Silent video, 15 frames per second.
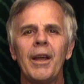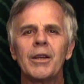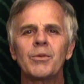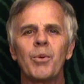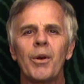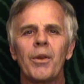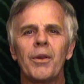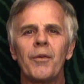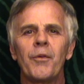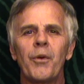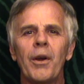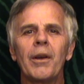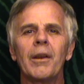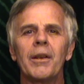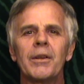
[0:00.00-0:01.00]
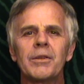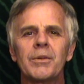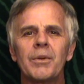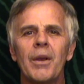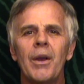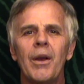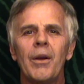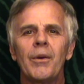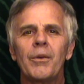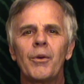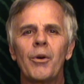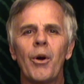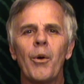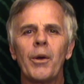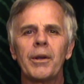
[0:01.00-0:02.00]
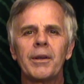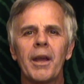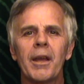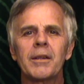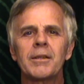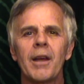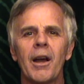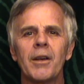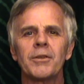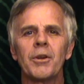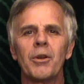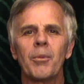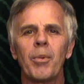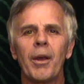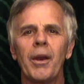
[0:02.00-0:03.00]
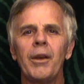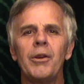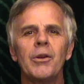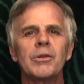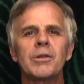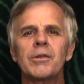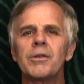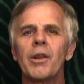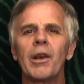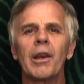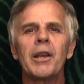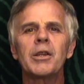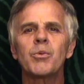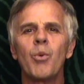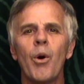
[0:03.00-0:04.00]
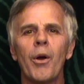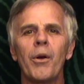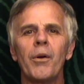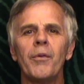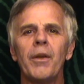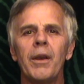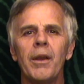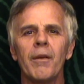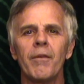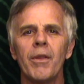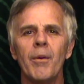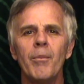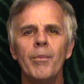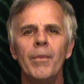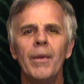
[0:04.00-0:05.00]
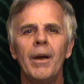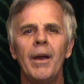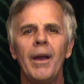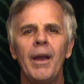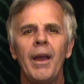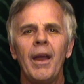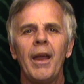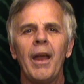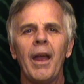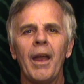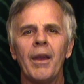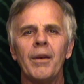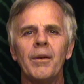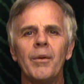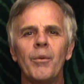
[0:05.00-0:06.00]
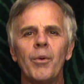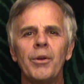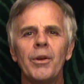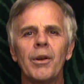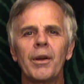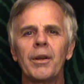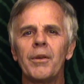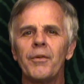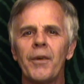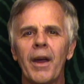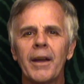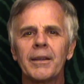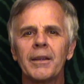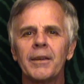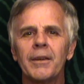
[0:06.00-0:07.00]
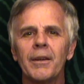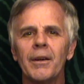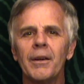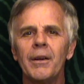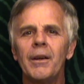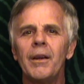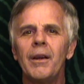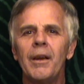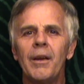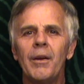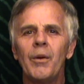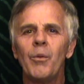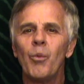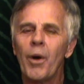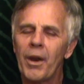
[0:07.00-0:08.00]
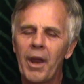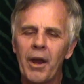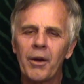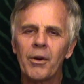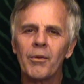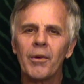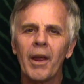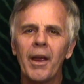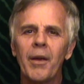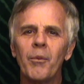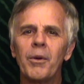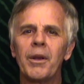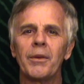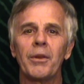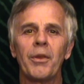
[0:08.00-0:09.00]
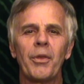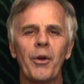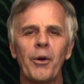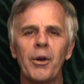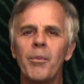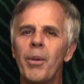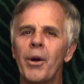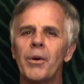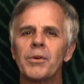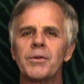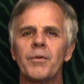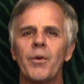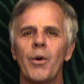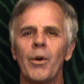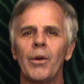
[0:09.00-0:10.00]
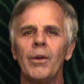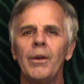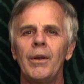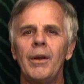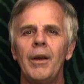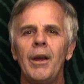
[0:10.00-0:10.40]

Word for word: It's one of the friendliest growing textiles on the planet, uses the least water of any of them. And when you look at the fact that the one acre of land, we get the 30 barrels of oil,